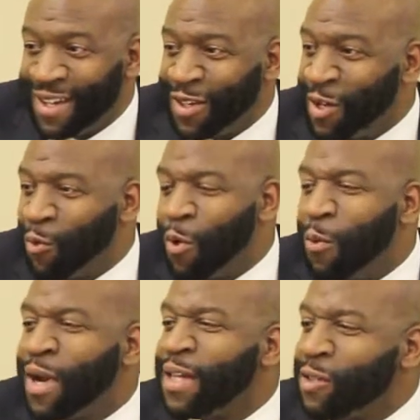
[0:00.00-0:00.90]
you know, what
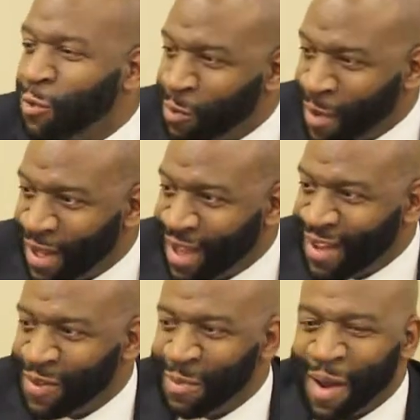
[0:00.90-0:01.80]
would I do with my
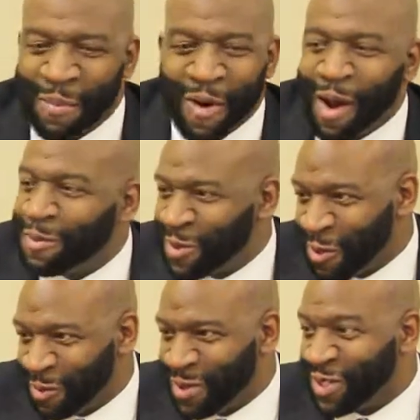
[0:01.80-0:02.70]
life? And my mom
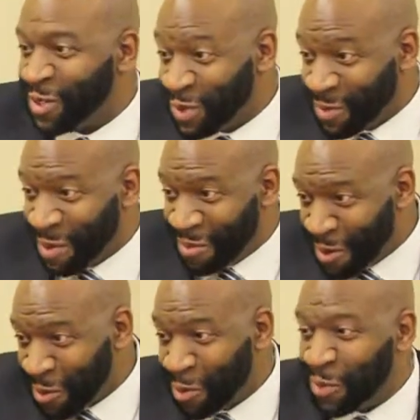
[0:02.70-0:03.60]
told me, she was my
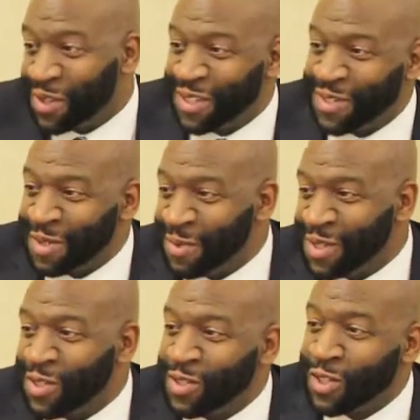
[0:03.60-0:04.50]
mother who put this in me.
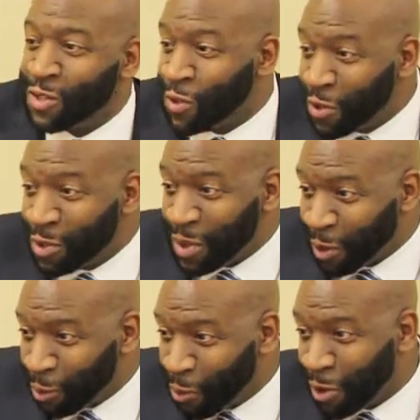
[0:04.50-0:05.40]
She says, You're going to be a
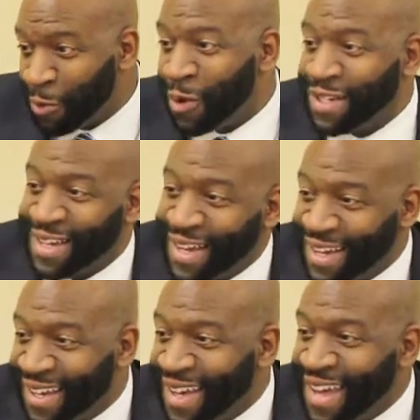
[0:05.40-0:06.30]
lawyer one day.
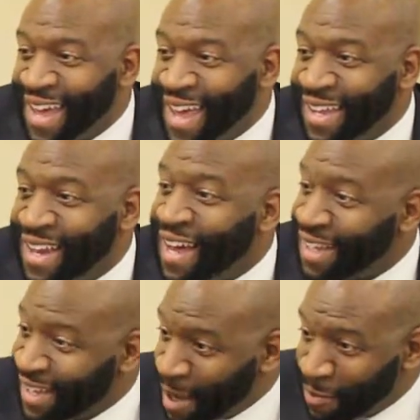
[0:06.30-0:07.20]
And I
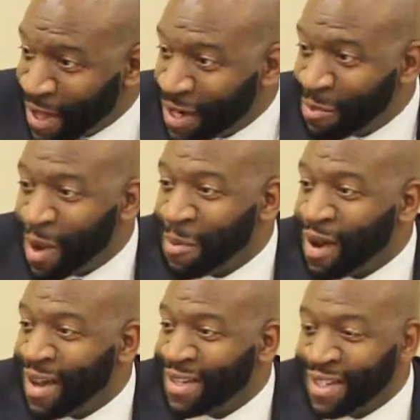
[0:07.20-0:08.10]
kept that in my
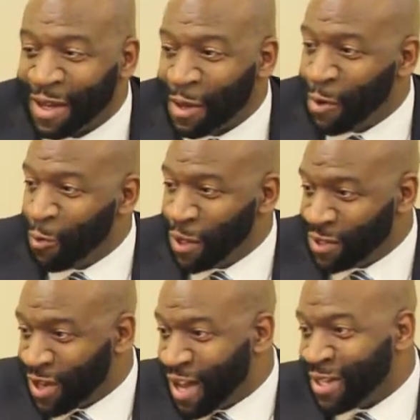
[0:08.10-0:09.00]
mind. I went
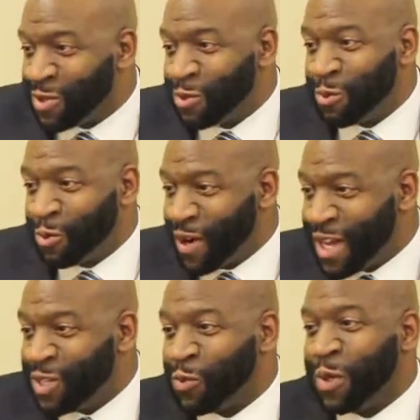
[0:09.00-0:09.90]
to high school,
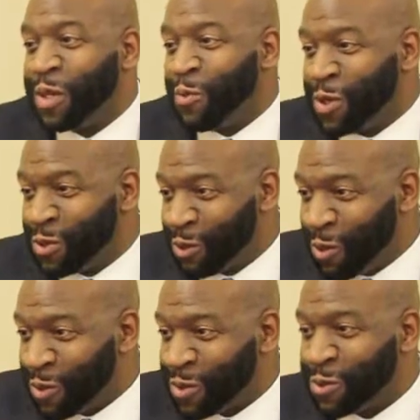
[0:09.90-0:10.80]
graduated, went to
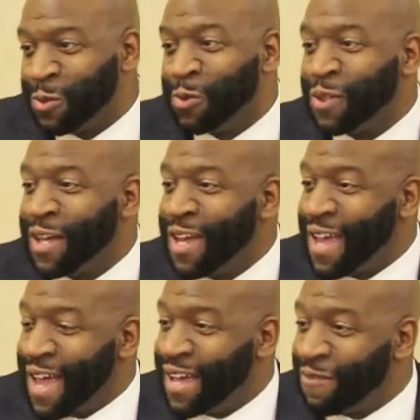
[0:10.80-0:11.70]
law school,
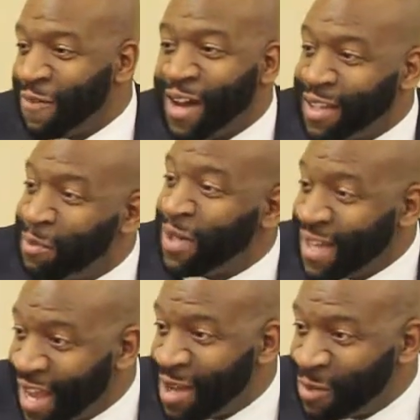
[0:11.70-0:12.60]
and finally
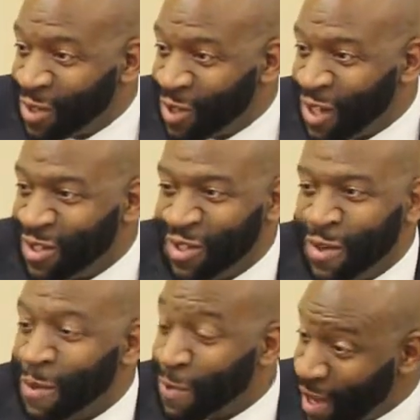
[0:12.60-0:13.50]
became a judge.
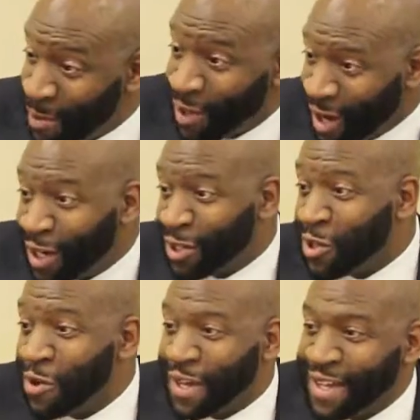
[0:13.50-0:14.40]
I uh, became a, an
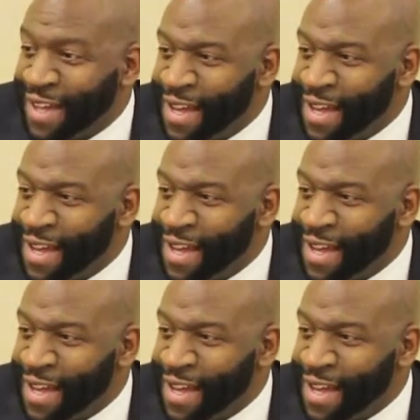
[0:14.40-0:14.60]
attorney.